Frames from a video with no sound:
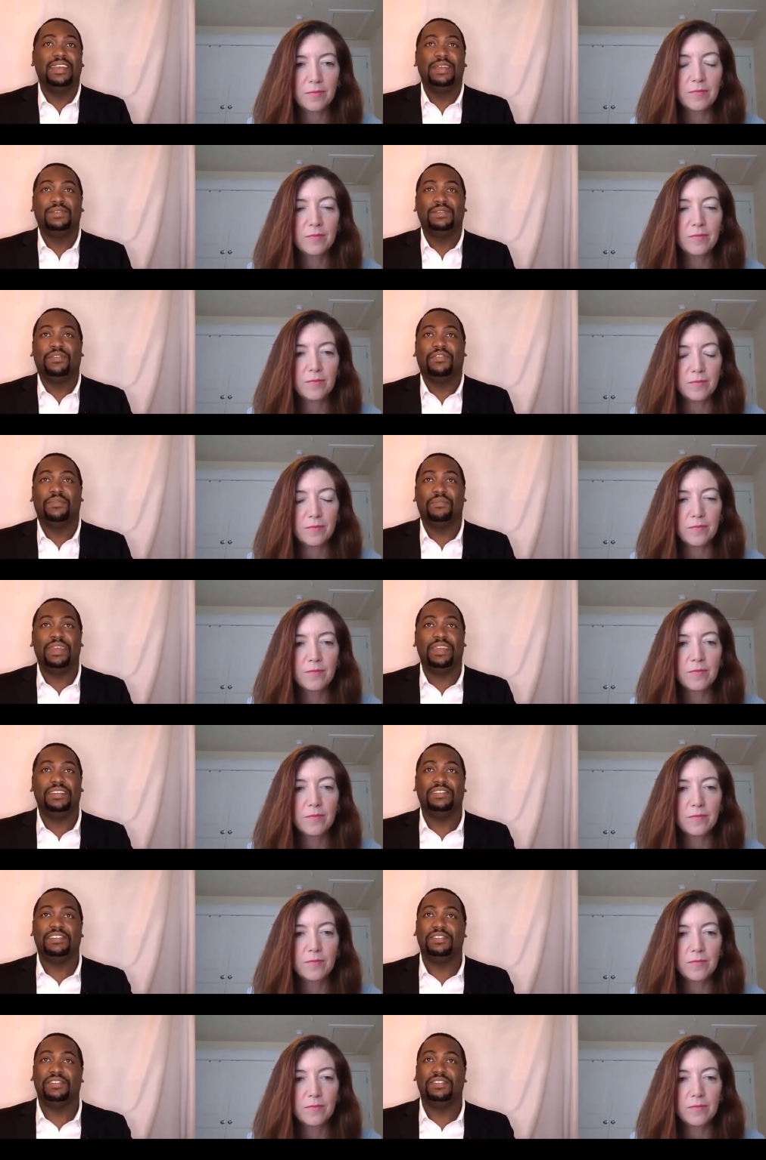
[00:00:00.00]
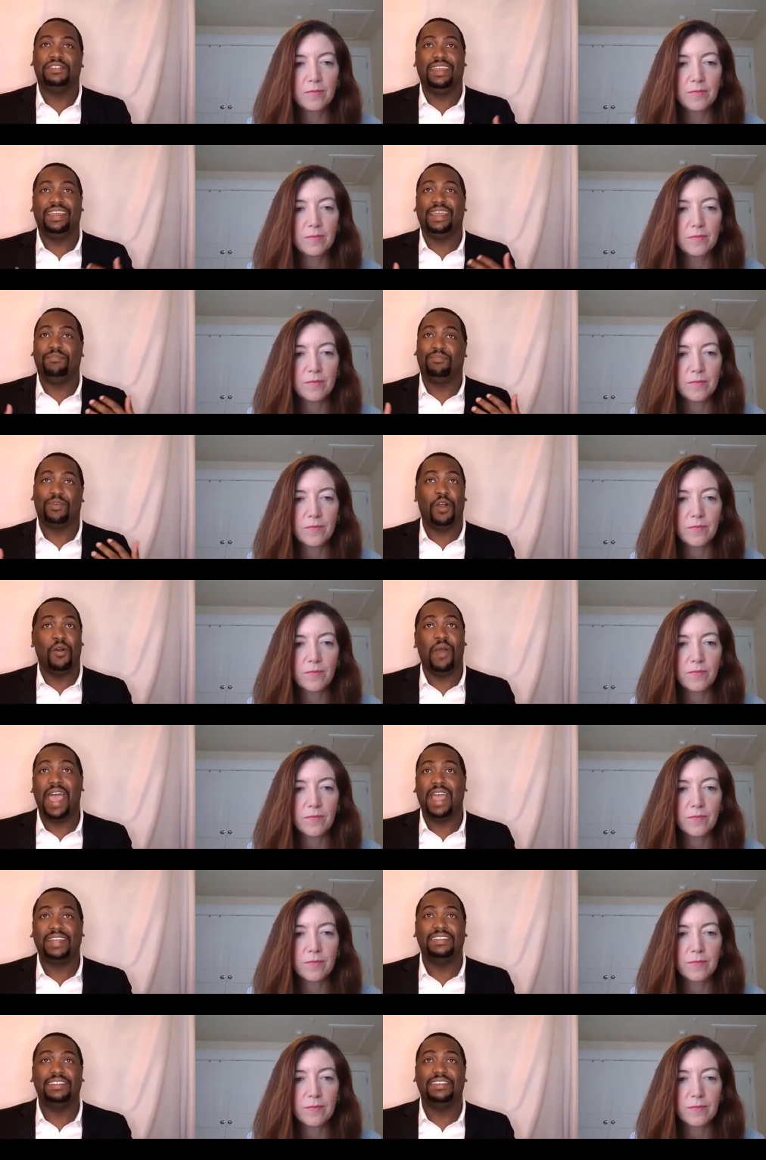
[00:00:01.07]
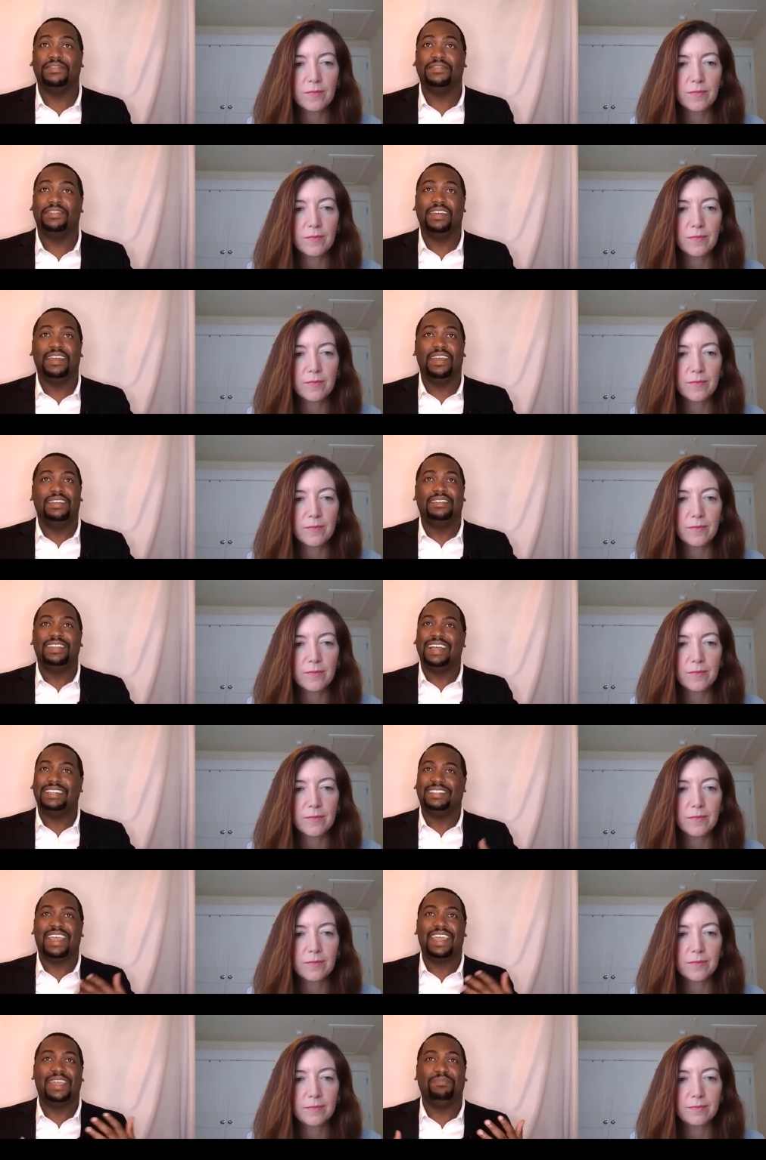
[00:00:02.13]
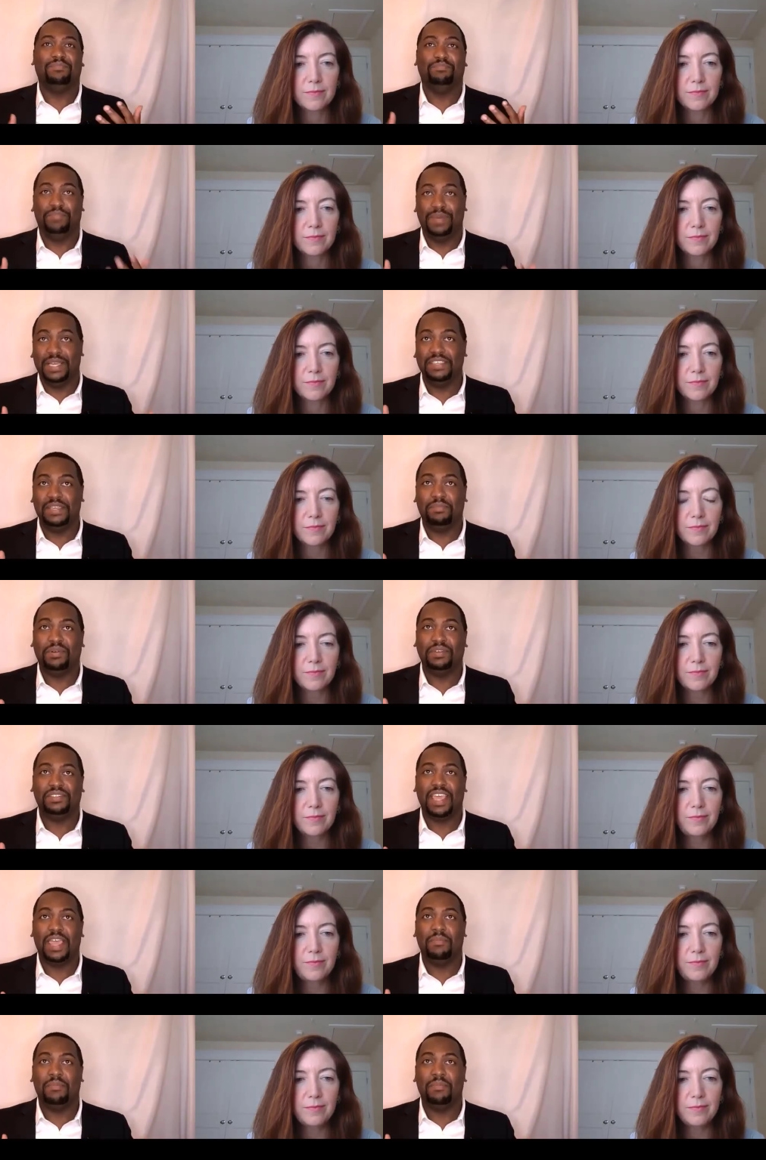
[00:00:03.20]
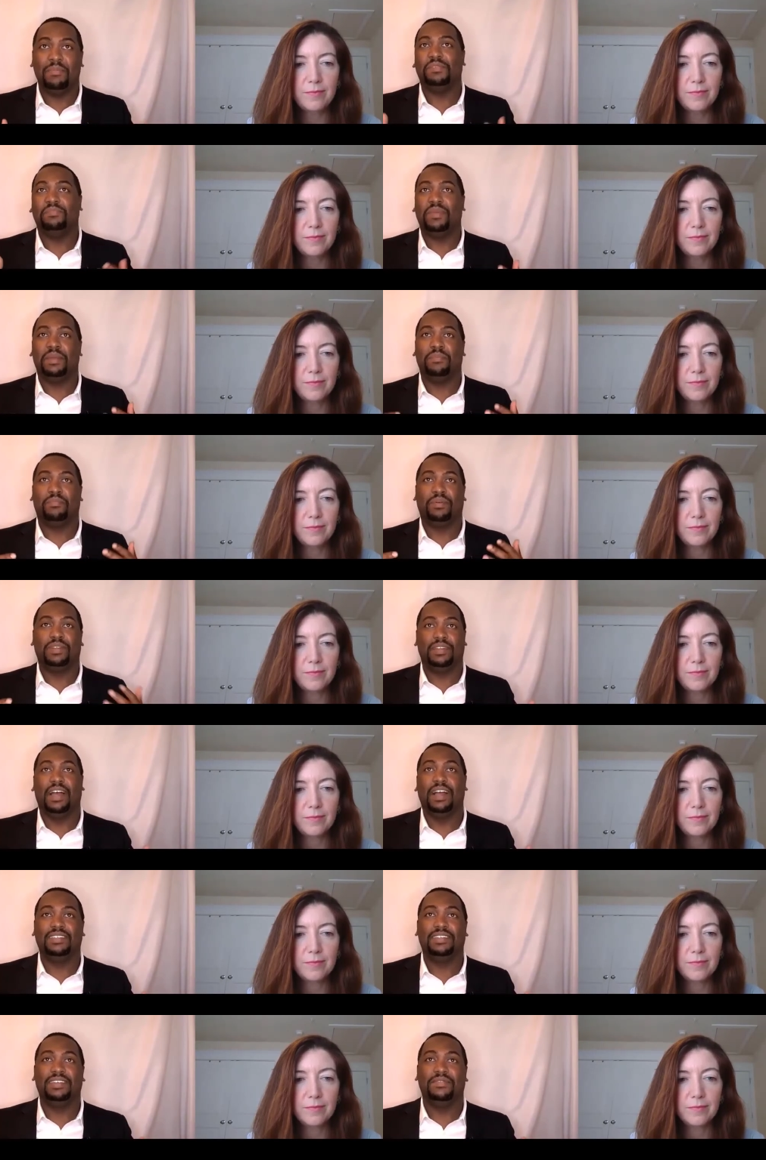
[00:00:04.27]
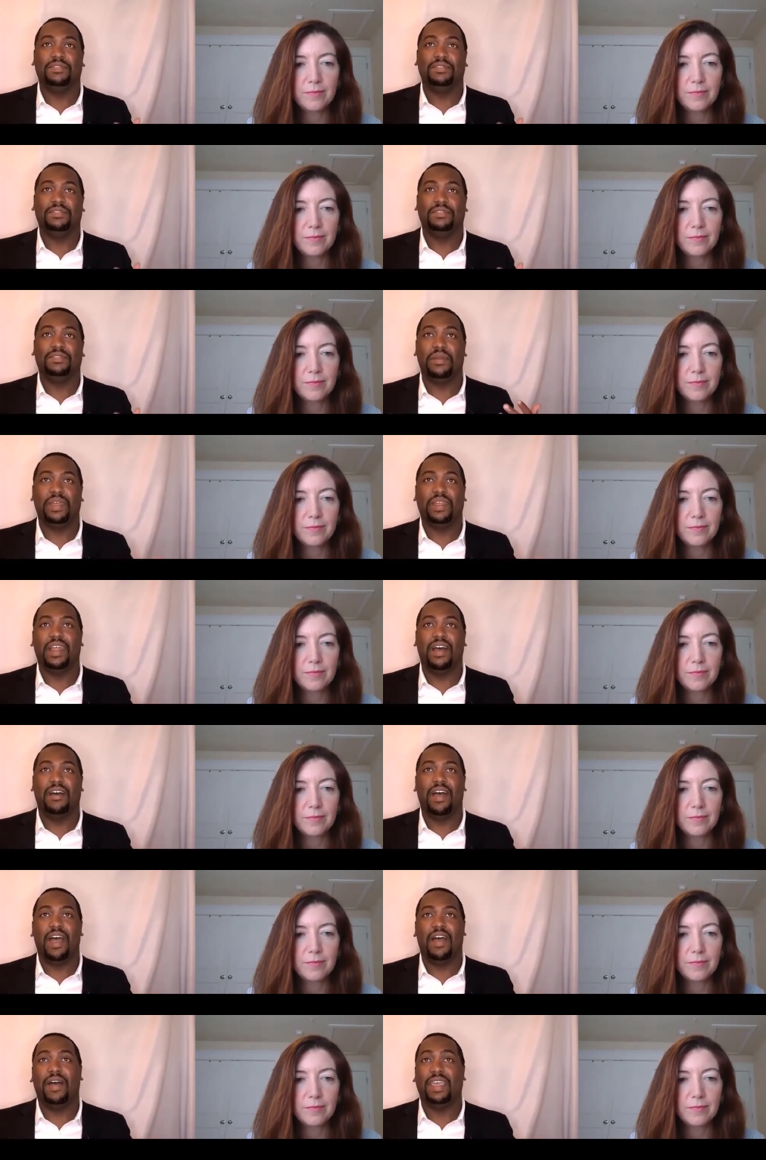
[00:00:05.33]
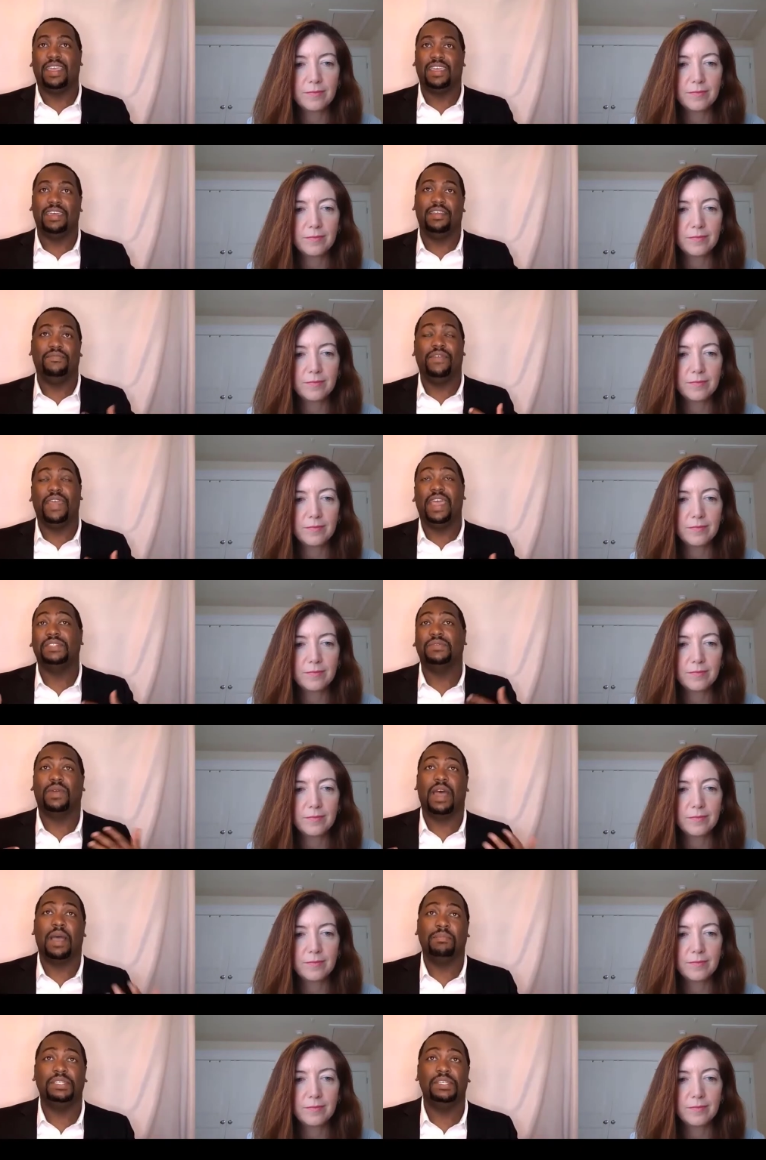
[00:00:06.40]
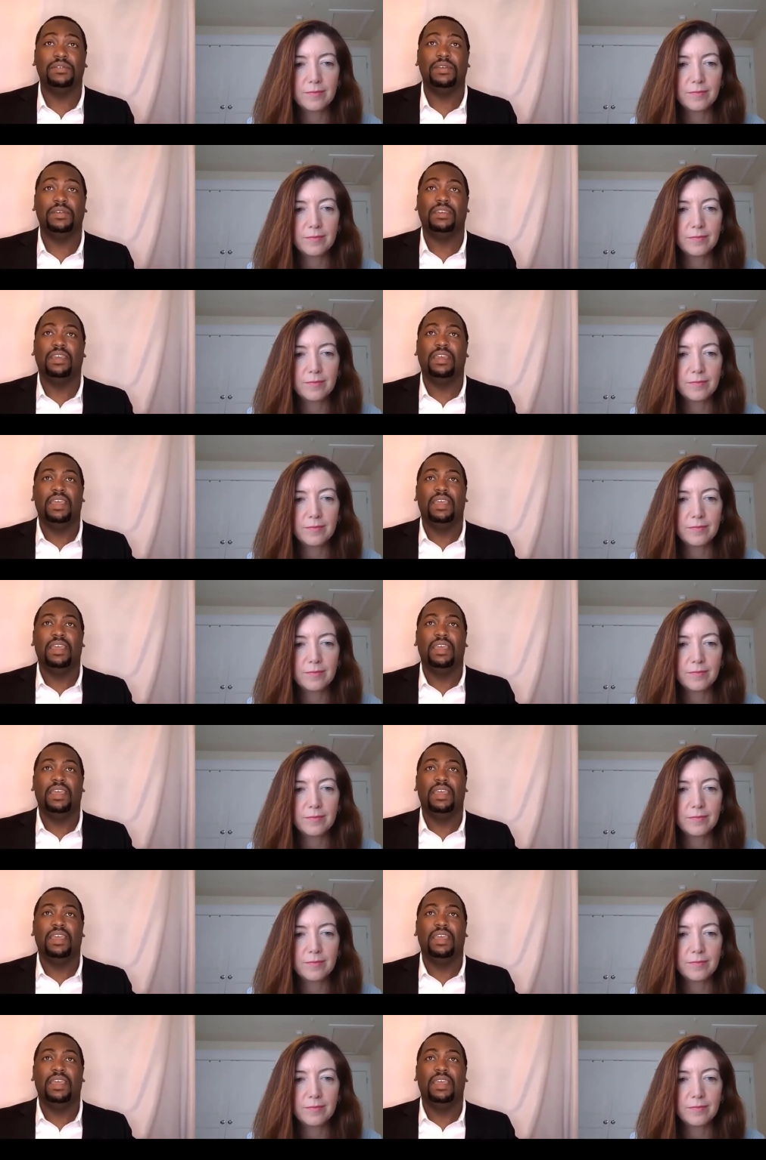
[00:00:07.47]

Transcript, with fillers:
Speaker 1: So for me, it's just being proactive, not staying busy per se, but just being productive and figuring out how I could advance what I'm doing